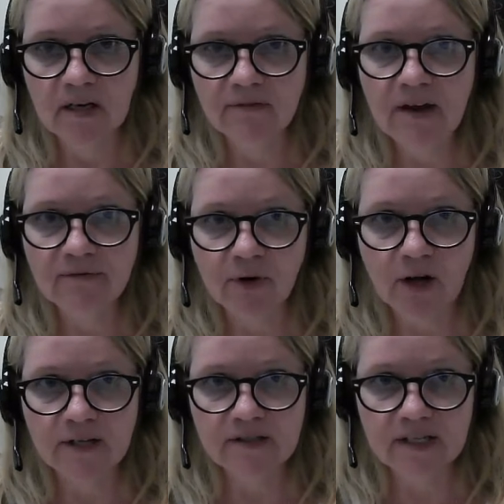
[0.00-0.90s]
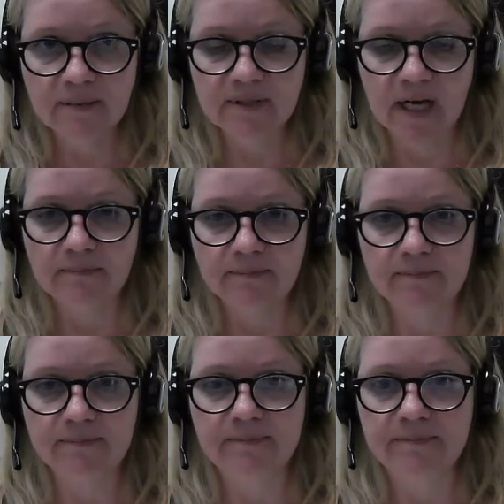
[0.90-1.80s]
of that fraud at the same time
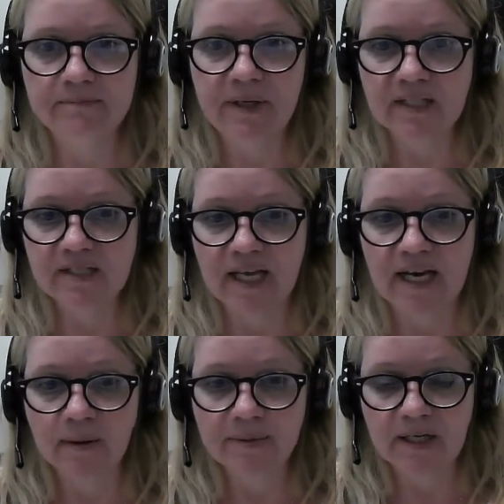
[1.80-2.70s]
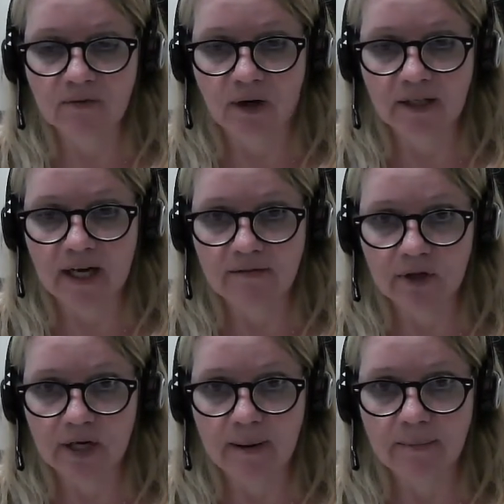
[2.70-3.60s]
because they helped Enron
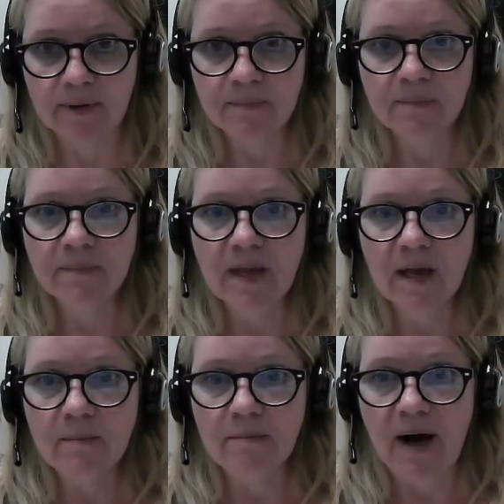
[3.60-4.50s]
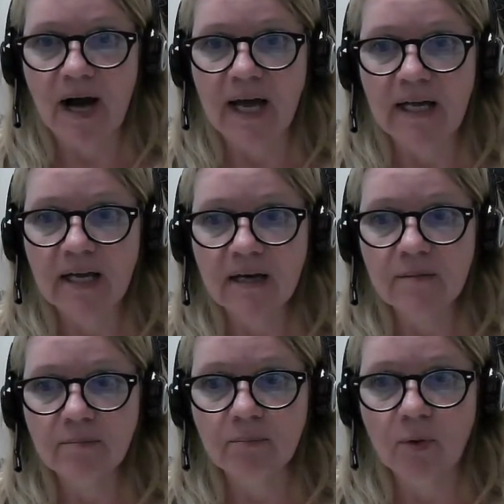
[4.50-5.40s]
cover it up by
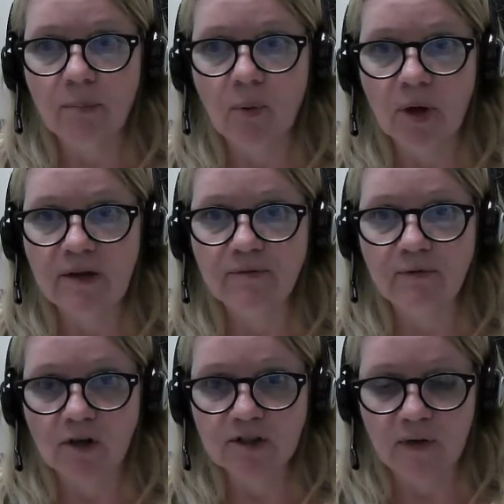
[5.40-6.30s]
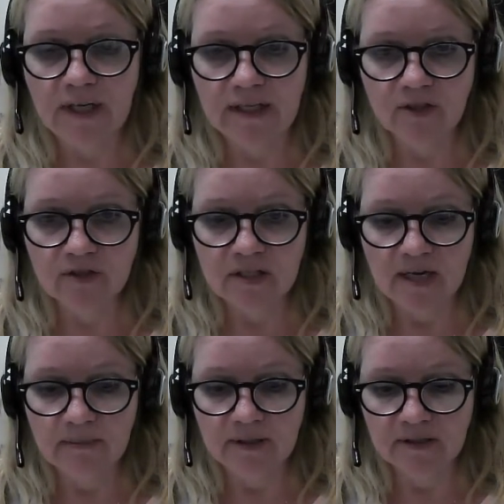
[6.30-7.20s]
reporting false financial
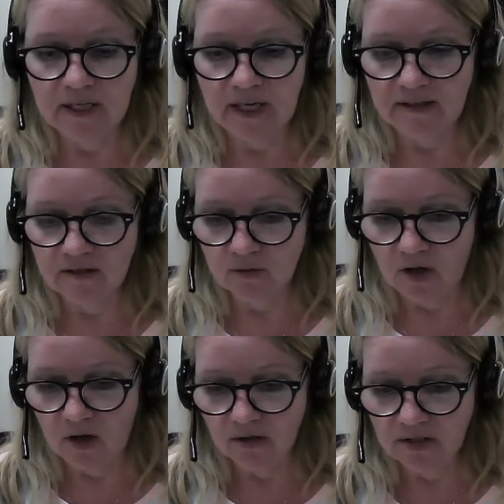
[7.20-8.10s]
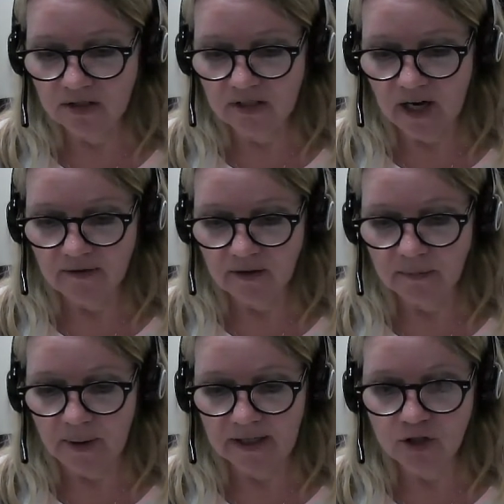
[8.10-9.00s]
statements. And this was all
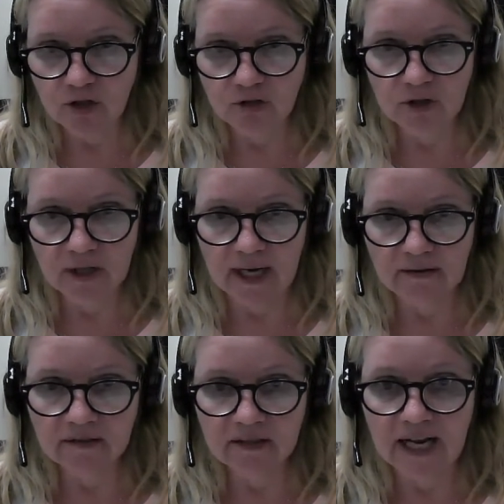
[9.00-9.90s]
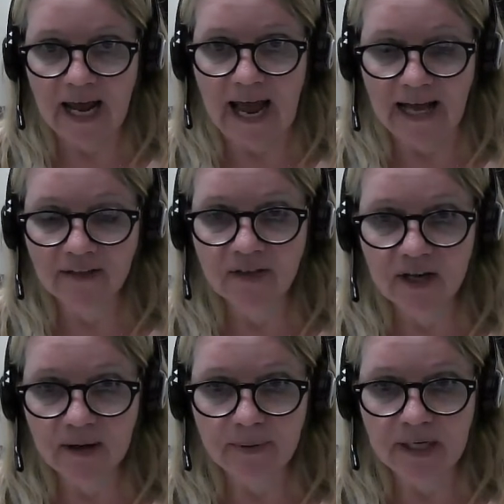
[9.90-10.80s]
discovered by a junior accountant at the
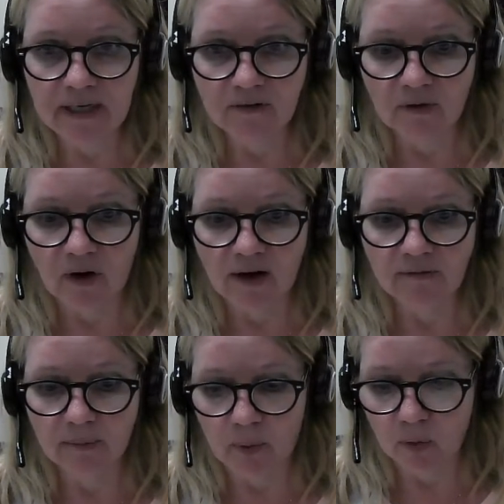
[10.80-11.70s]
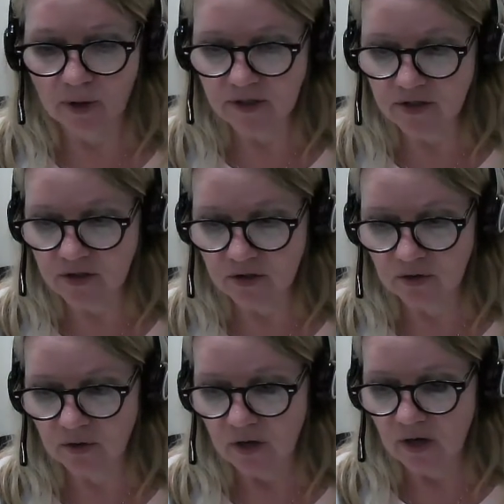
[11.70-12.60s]
company Enron, reported
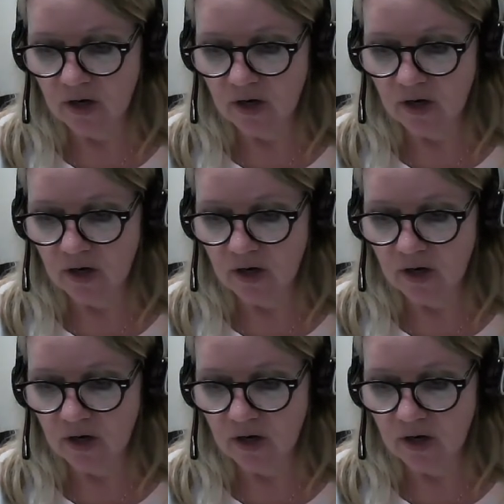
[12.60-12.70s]
to